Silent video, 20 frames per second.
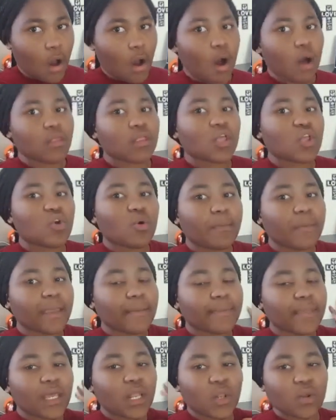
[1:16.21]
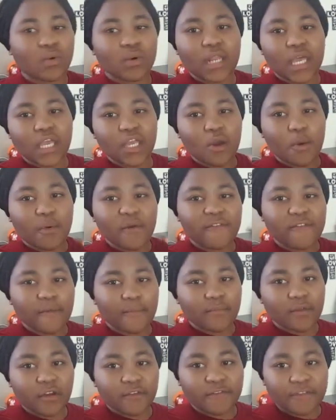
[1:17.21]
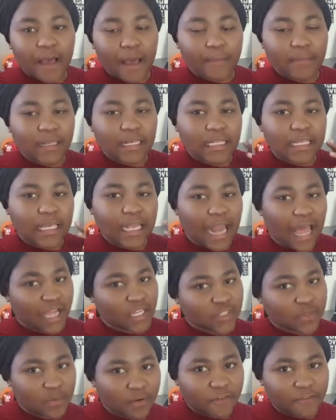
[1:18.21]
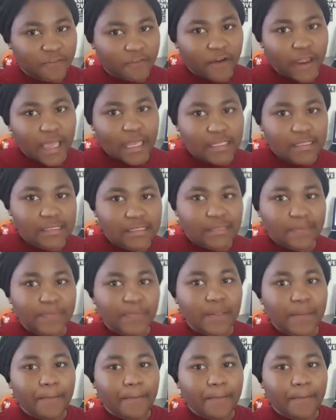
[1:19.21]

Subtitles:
Although you may be alone, like you're away from your family and actual friends,